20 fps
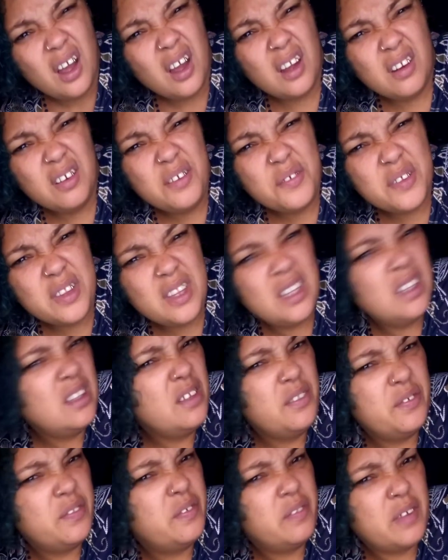I don't even
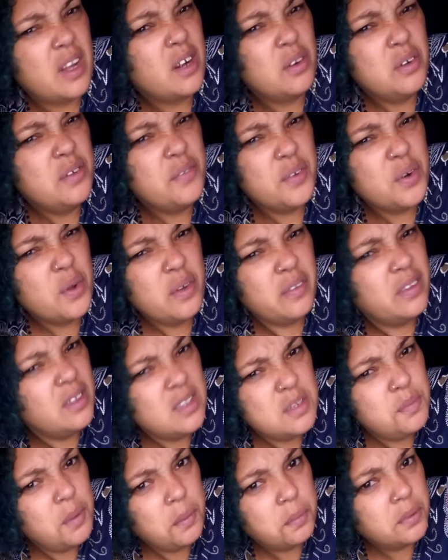know if
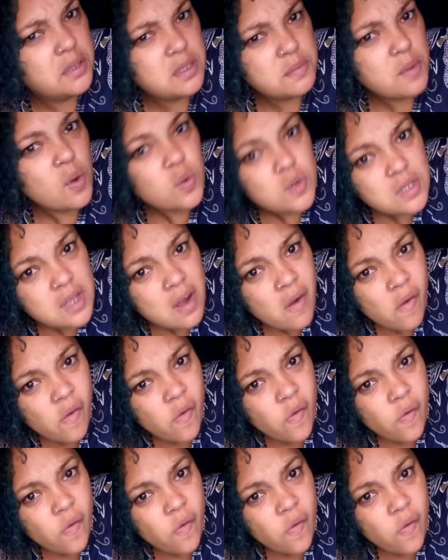these people smoked.